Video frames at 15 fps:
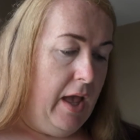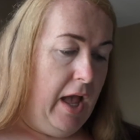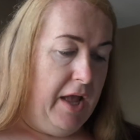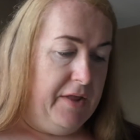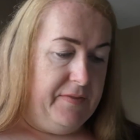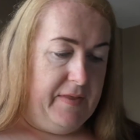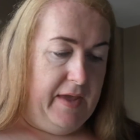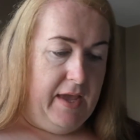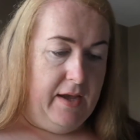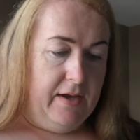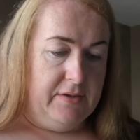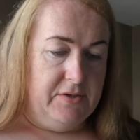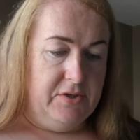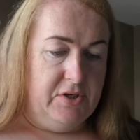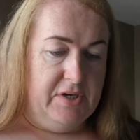And they are
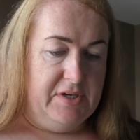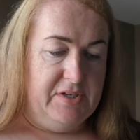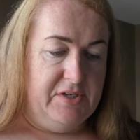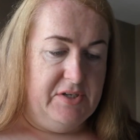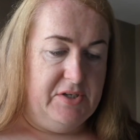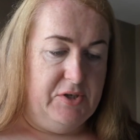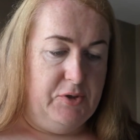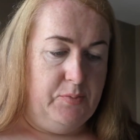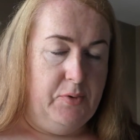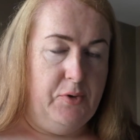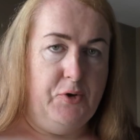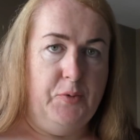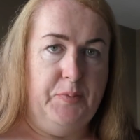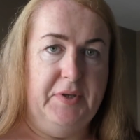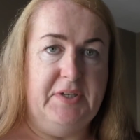just
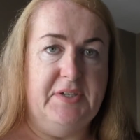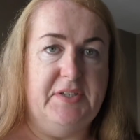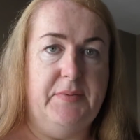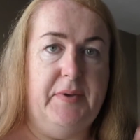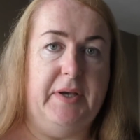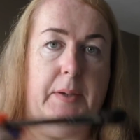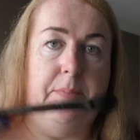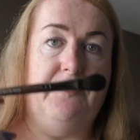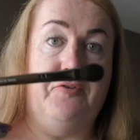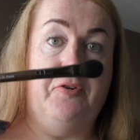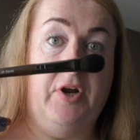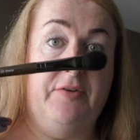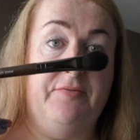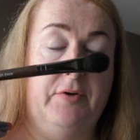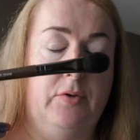superb. This is the Makeup
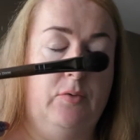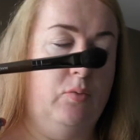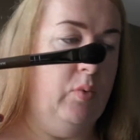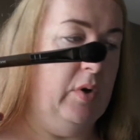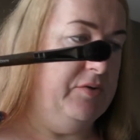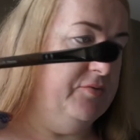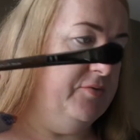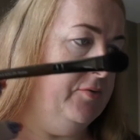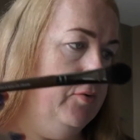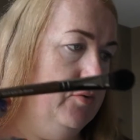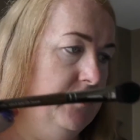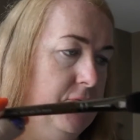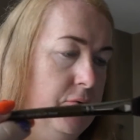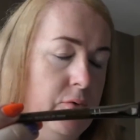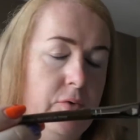Forever
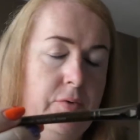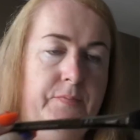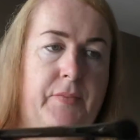144.